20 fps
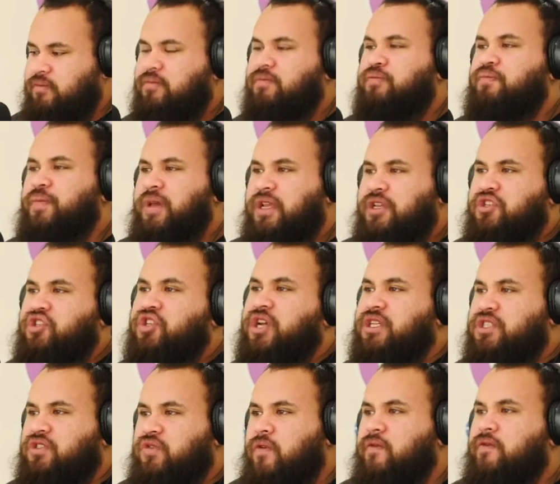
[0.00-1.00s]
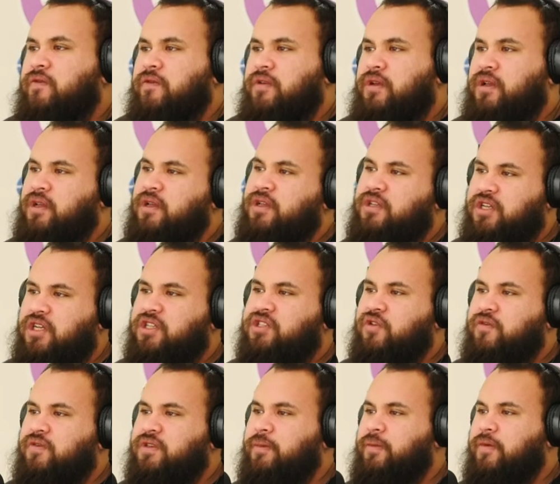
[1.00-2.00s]
being just off
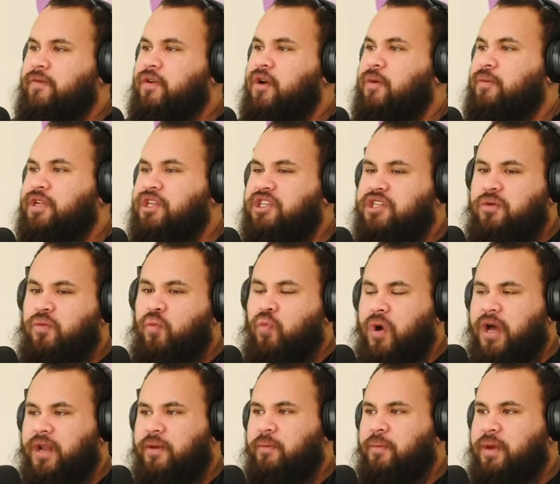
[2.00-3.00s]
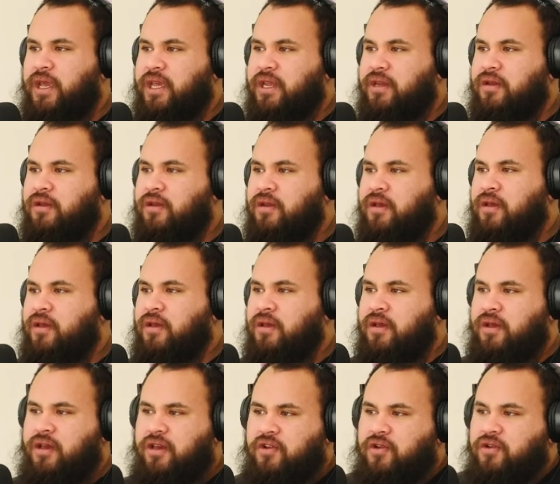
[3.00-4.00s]
something for competition, 1 being
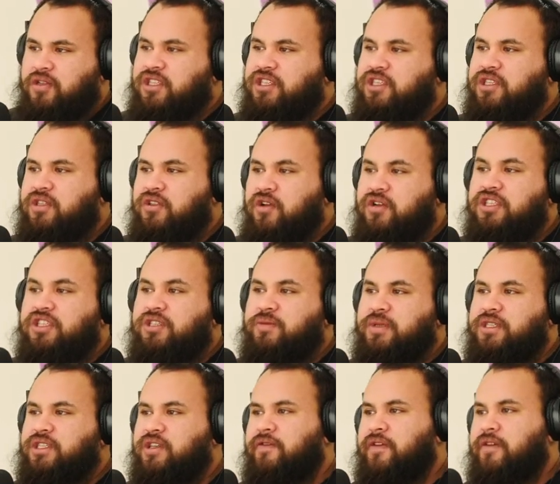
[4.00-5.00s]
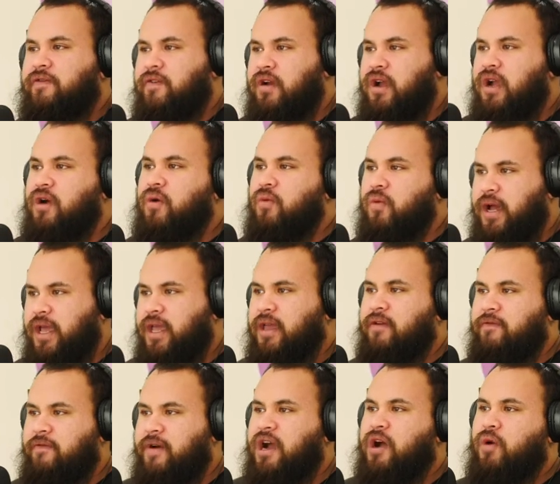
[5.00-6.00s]
non-specific, far
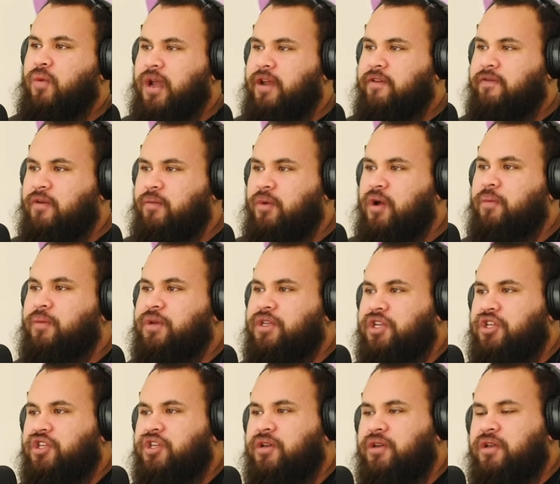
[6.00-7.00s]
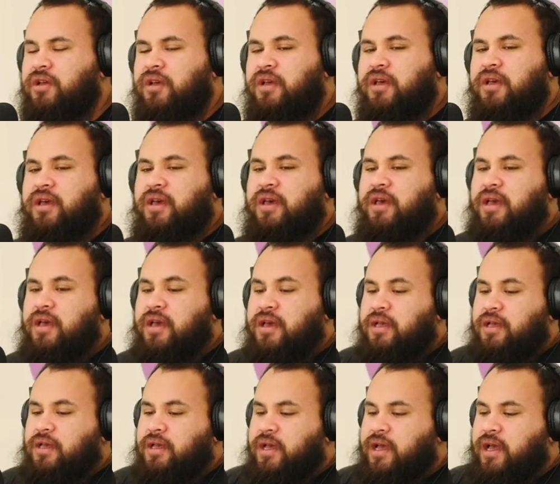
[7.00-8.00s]
away from competition.
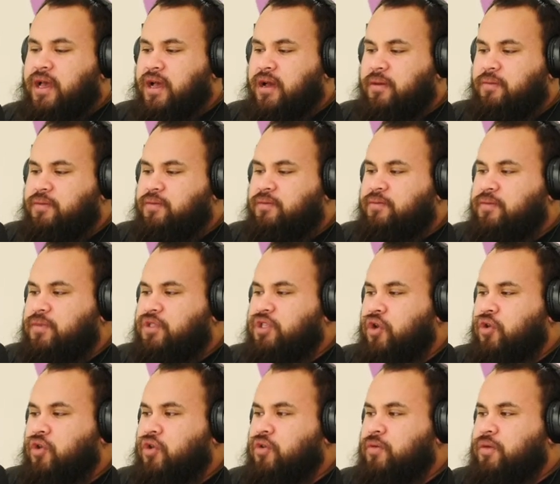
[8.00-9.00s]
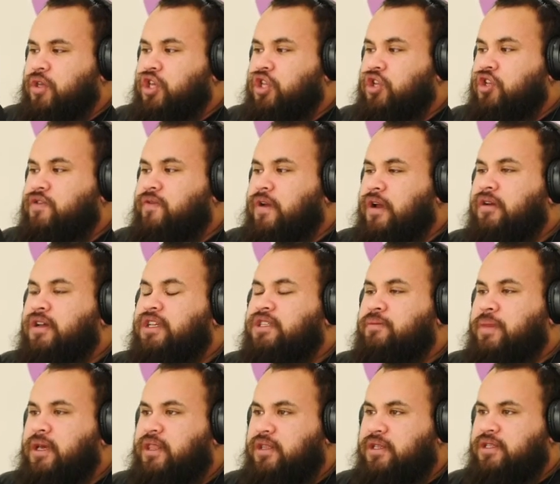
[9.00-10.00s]
So you can use various
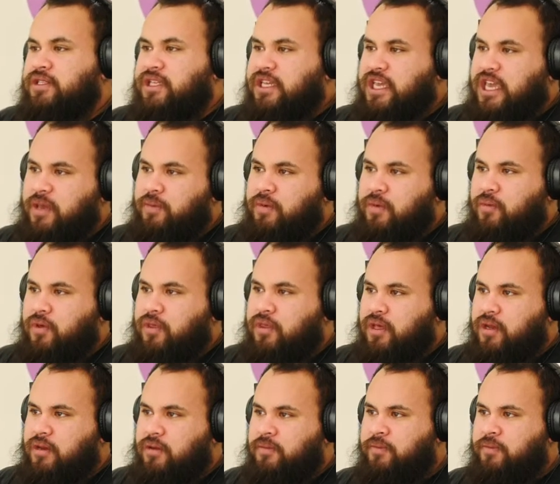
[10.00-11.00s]
methods to keep them within